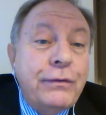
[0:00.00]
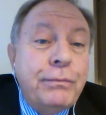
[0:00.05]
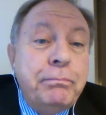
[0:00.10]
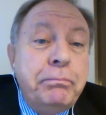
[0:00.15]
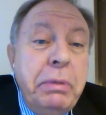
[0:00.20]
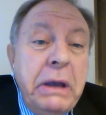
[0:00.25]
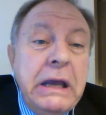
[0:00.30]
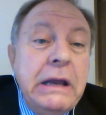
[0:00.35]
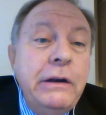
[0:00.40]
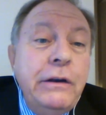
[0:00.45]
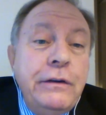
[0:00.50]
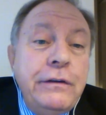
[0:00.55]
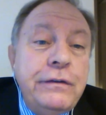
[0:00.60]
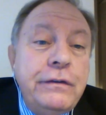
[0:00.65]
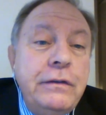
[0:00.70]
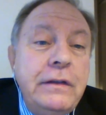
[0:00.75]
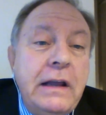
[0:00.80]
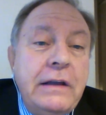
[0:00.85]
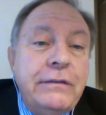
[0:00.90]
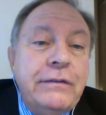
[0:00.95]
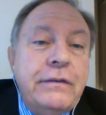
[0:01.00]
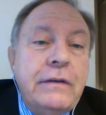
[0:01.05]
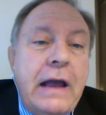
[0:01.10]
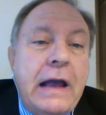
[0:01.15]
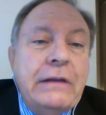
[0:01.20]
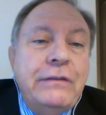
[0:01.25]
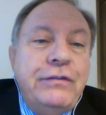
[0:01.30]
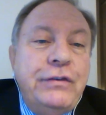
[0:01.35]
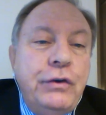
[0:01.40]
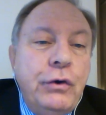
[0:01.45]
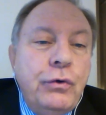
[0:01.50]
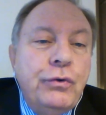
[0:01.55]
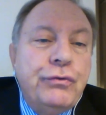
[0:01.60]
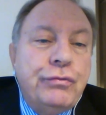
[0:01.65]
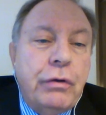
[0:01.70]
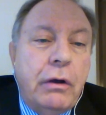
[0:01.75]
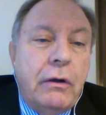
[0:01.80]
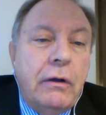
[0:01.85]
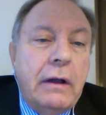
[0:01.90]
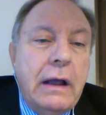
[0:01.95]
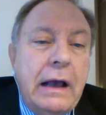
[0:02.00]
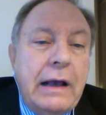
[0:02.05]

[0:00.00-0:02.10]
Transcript: business as usual,